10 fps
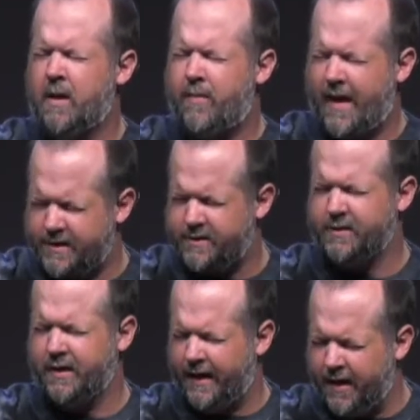Pastors
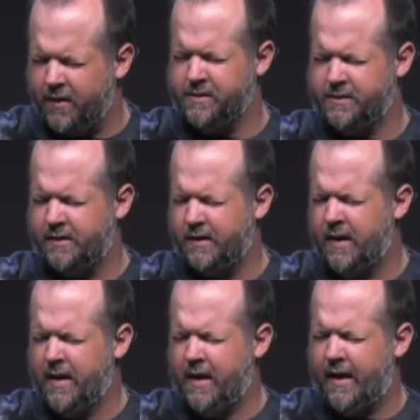and leaders and,
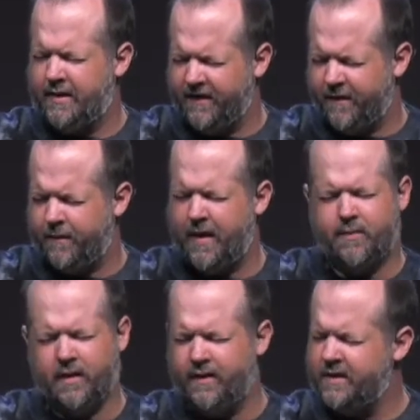and different
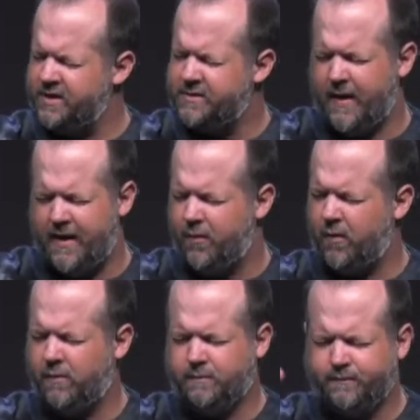people, and then just
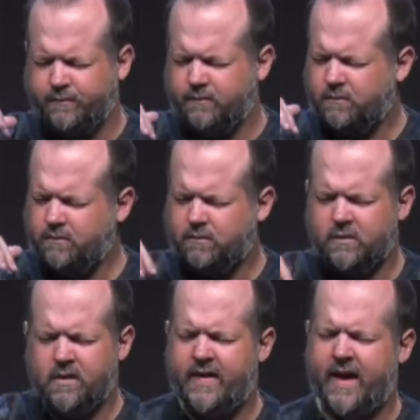people
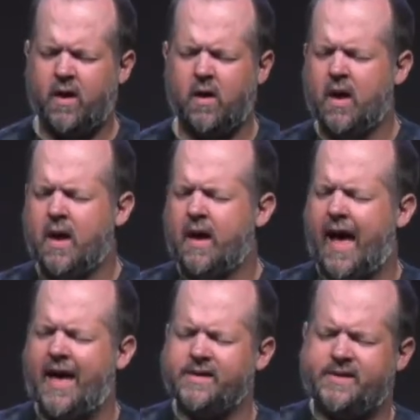that are,
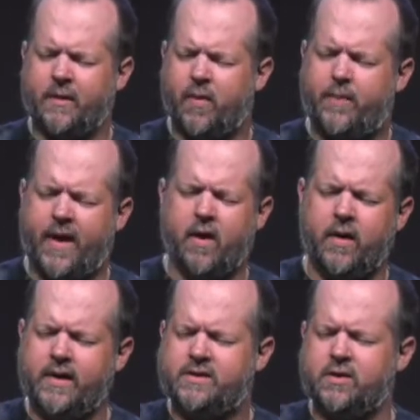as they're
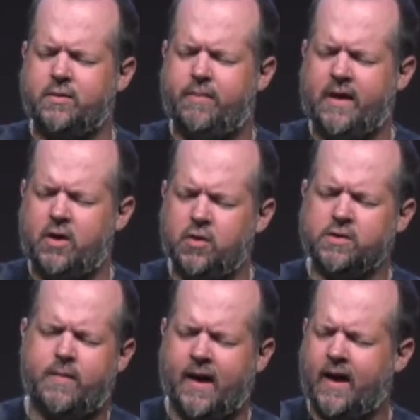preparing to be
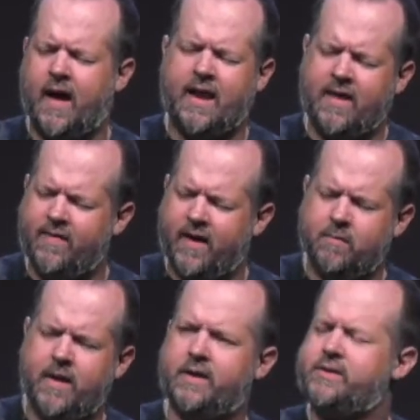used by God in their
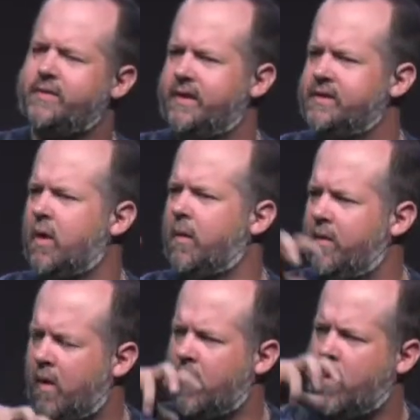ministries, are,
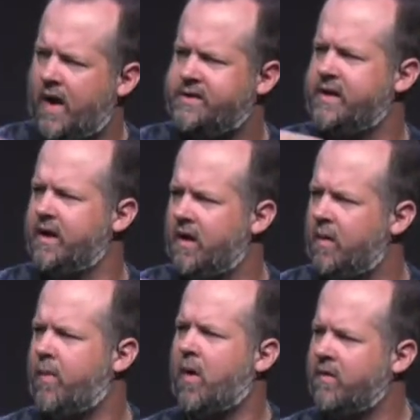are watching and are
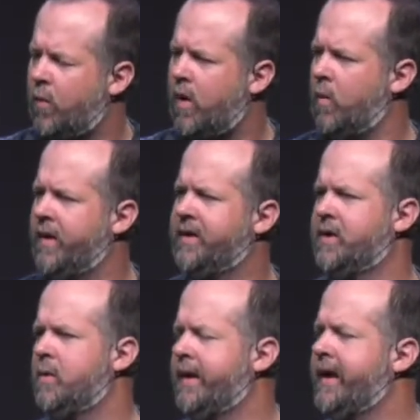part of what we're
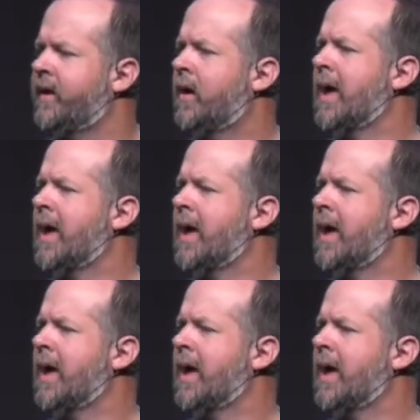doing here.